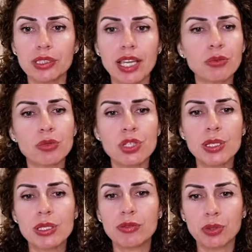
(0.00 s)
I would
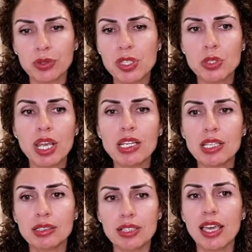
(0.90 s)
just, for this training,
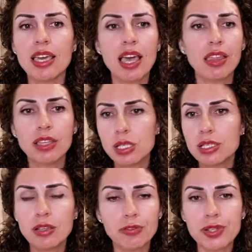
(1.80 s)
say this is
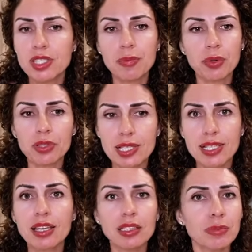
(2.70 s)
the first step or the
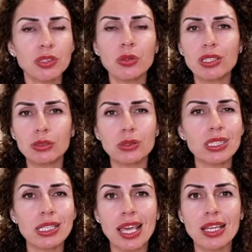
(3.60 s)
second, but you can do it
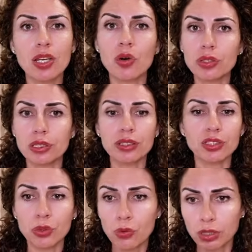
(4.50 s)
in any order that
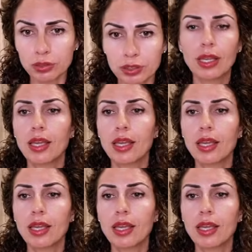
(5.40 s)
you want.